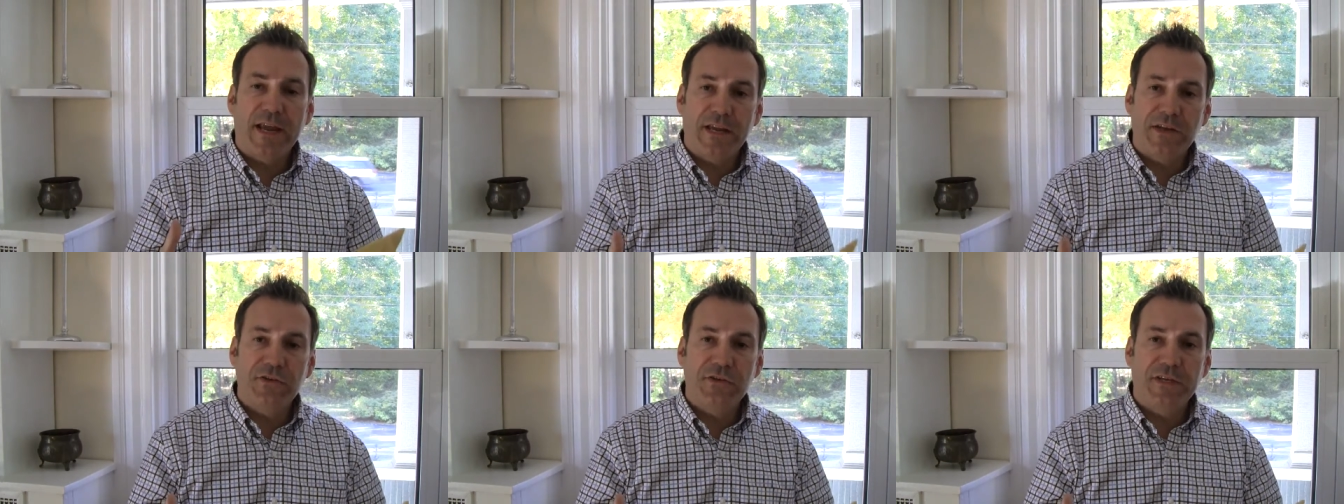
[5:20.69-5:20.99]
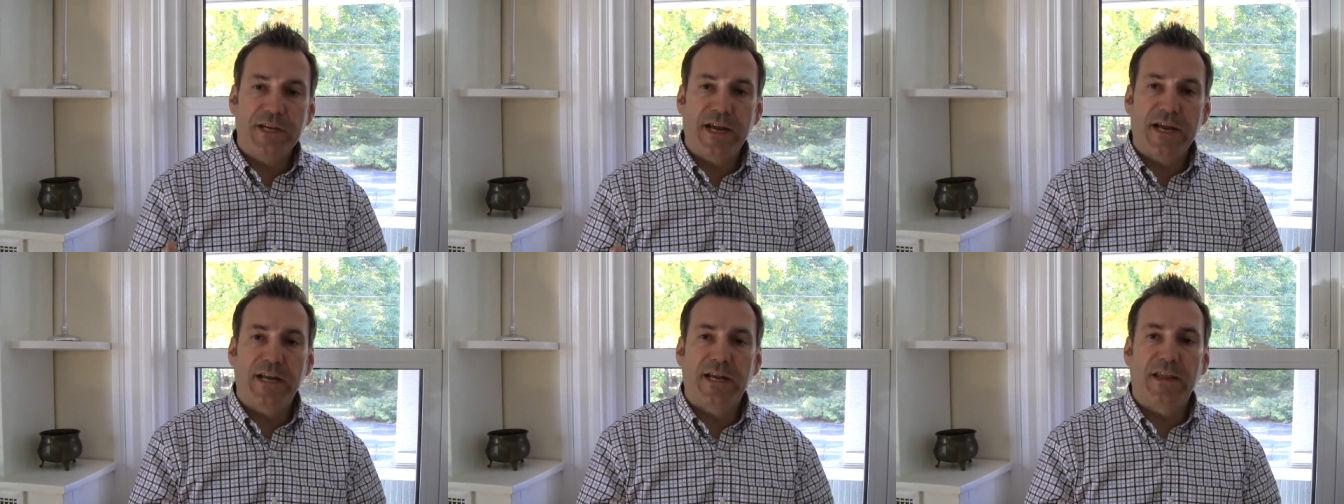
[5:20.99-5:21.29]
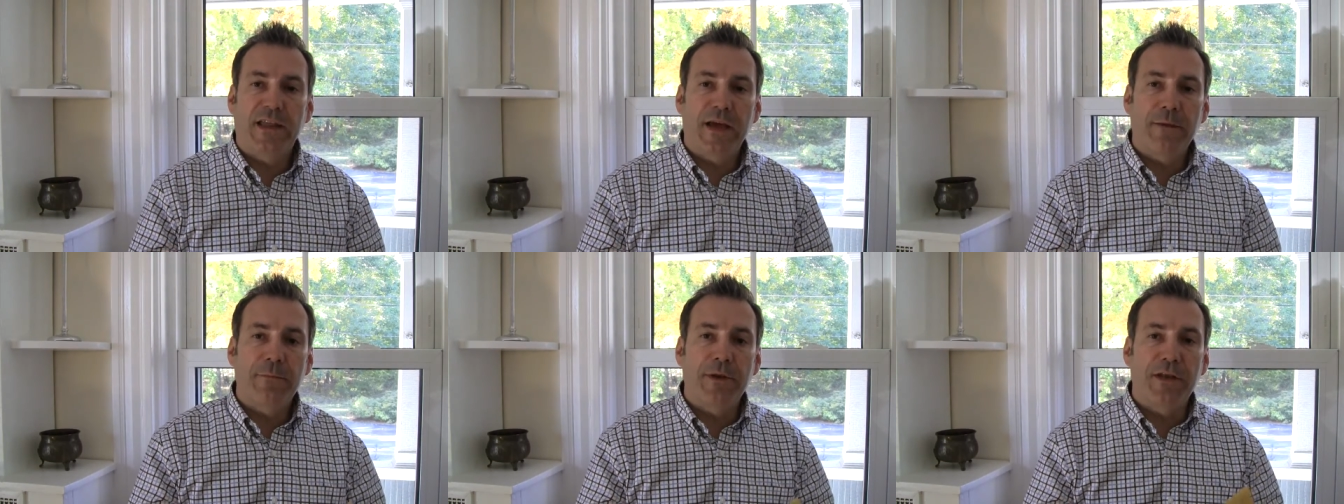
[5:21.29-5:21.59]
educating
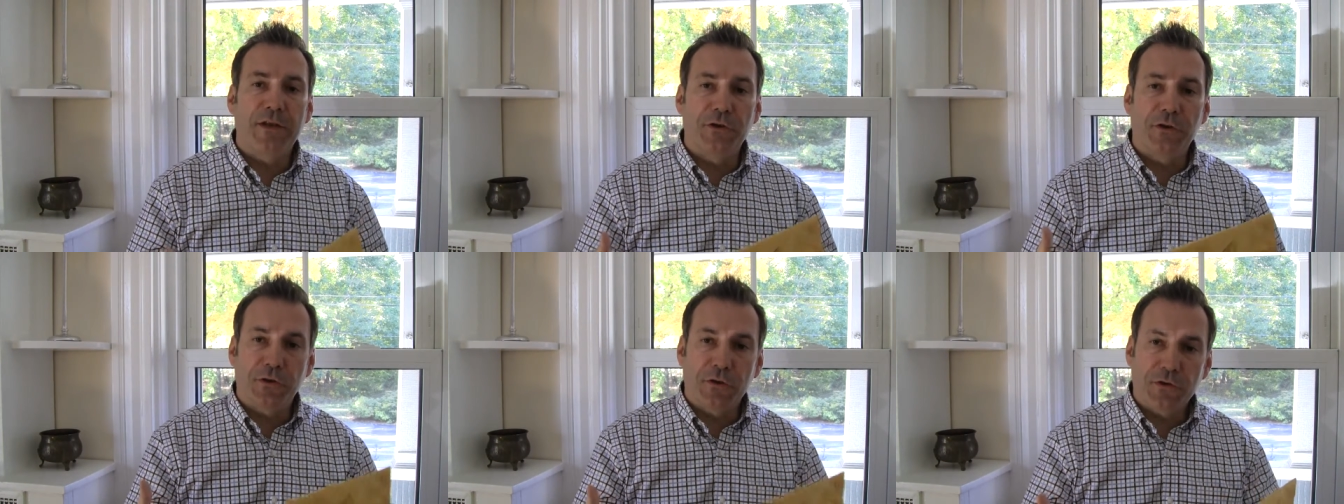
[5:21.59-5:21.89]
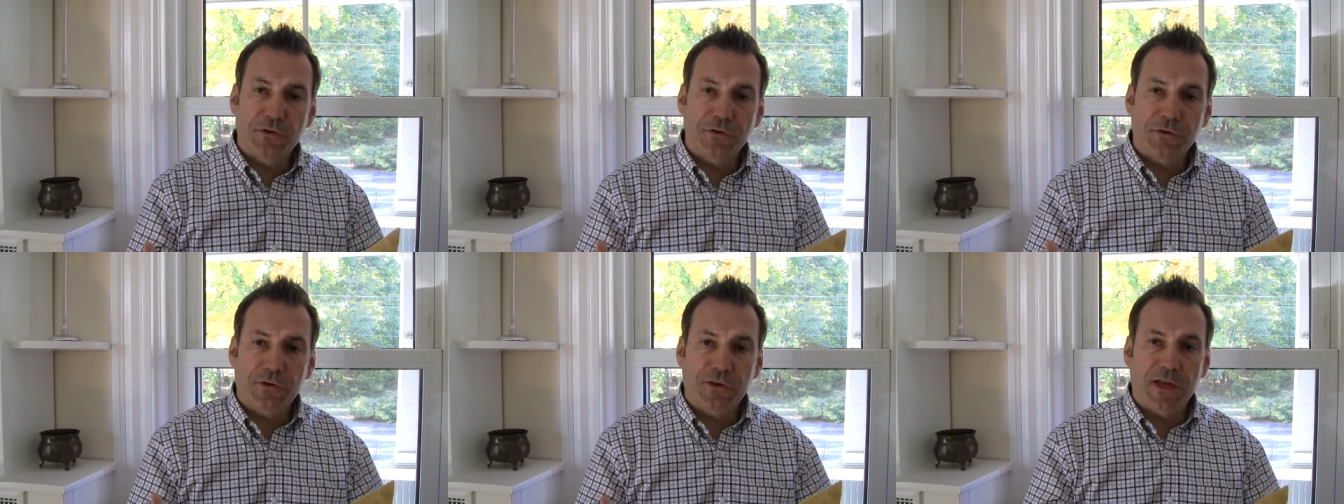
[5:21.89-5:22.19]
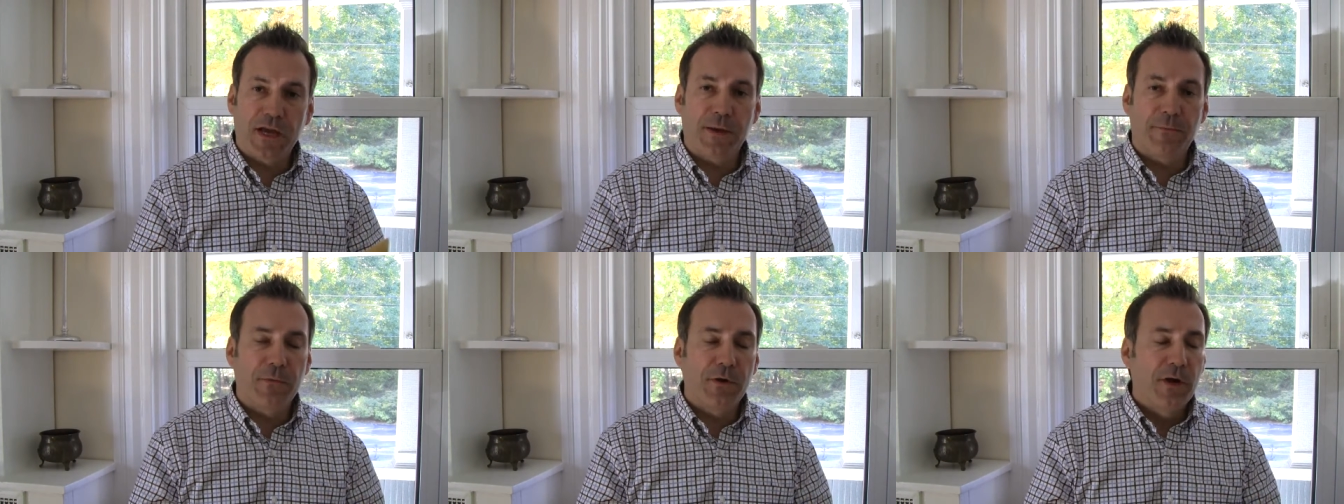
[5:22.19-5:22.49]
them and nurturing
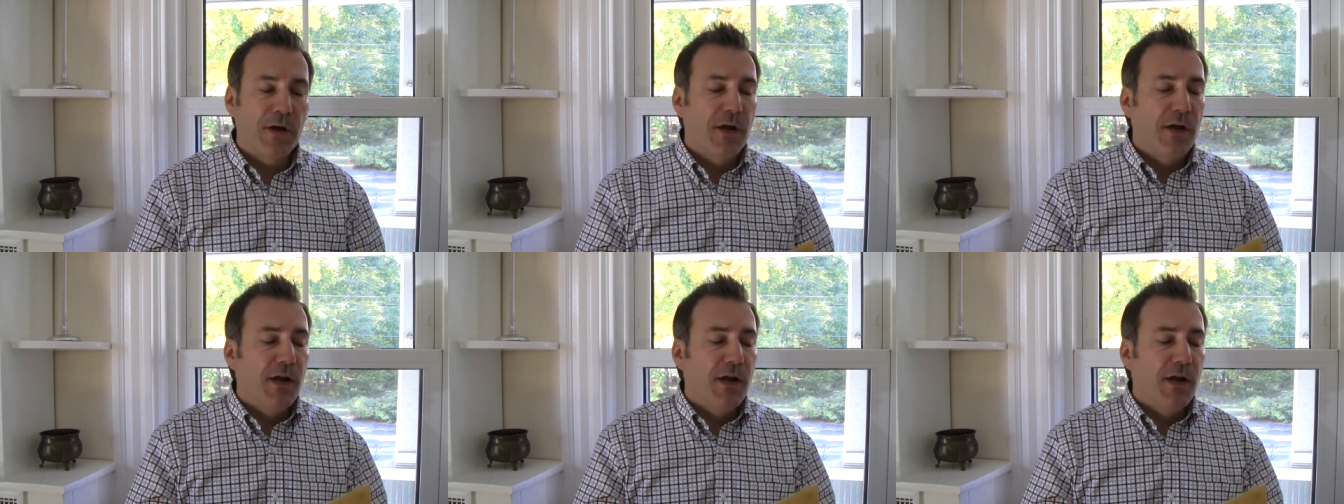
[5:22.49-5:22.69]
them,